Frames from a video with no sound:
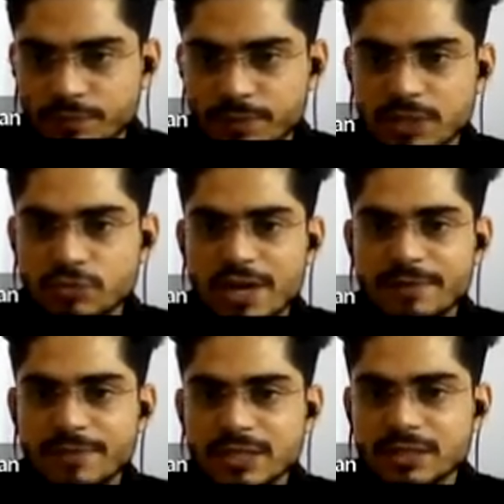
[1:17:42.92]

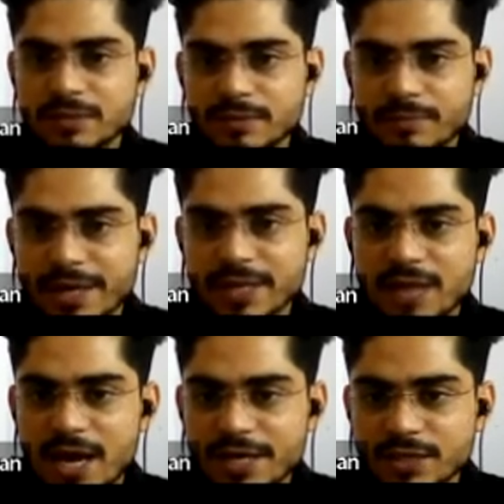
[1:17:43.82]
means minus
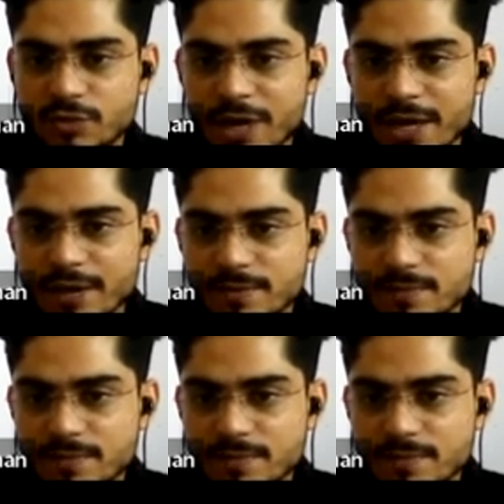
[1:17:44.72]
r square,